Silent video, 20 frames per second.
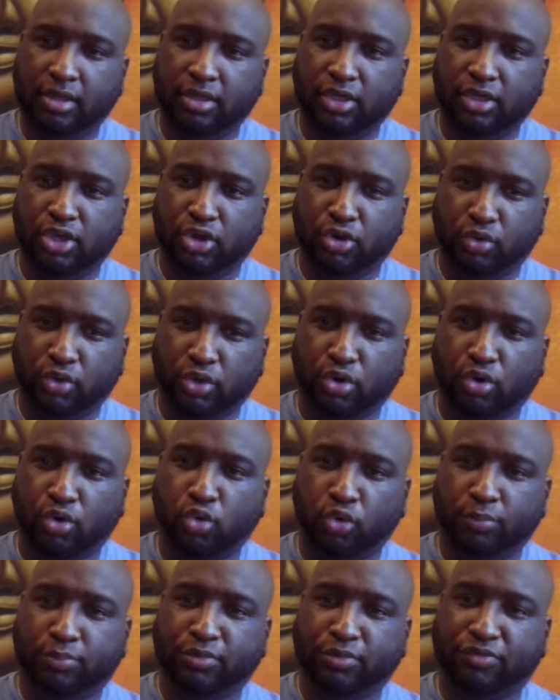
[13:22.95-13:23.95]
your
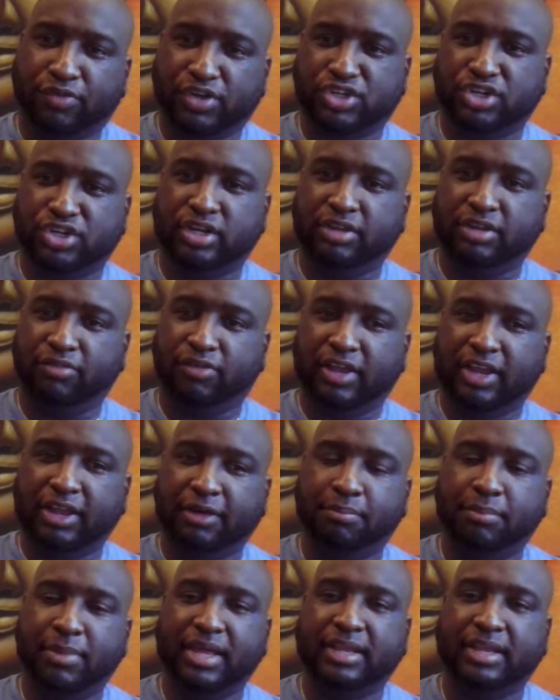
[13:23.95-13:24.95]
own professional
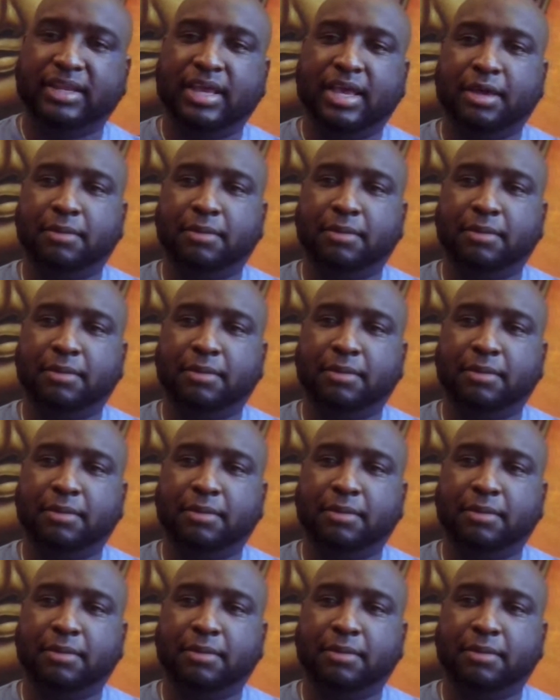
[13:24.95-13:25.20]
development.